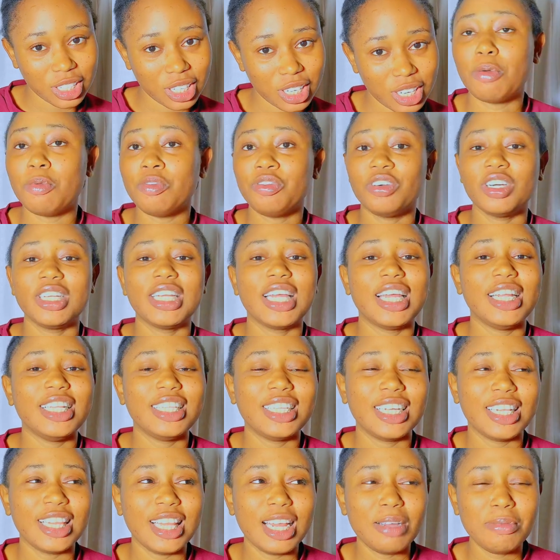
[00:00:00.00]
Before then,
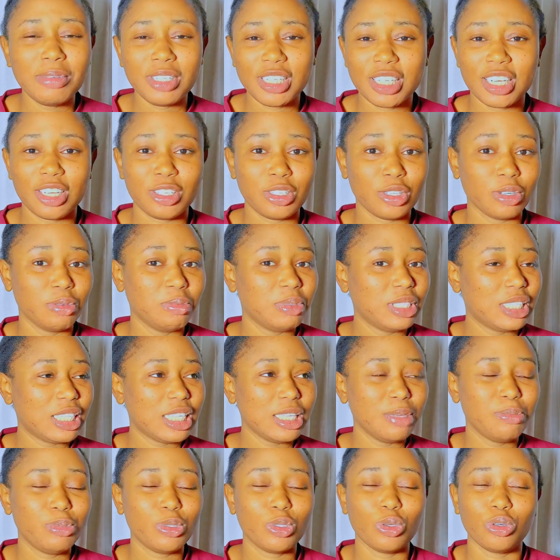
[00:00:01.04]
let me share some
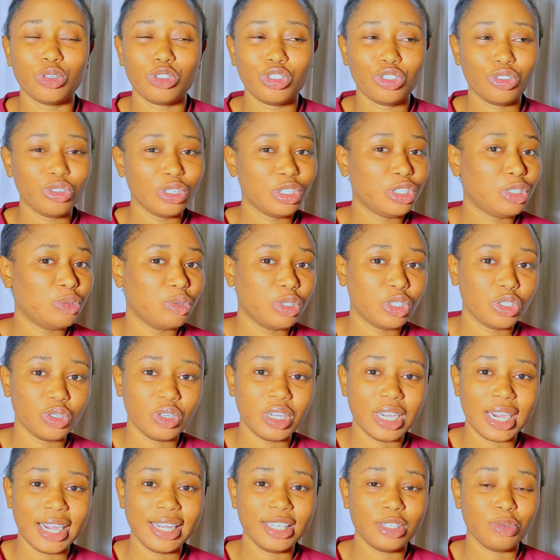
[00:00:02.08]
tips or tricks with you
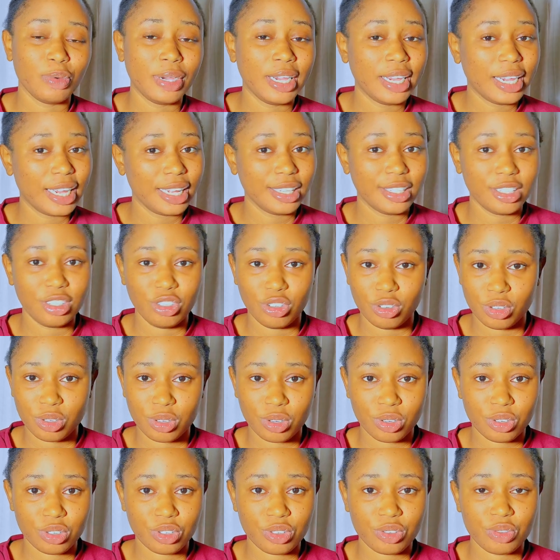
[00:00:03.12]
guys when getting your
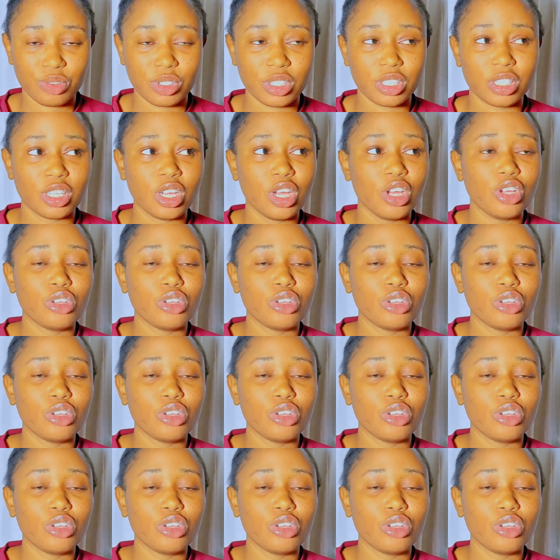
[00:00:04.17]
sunscreen.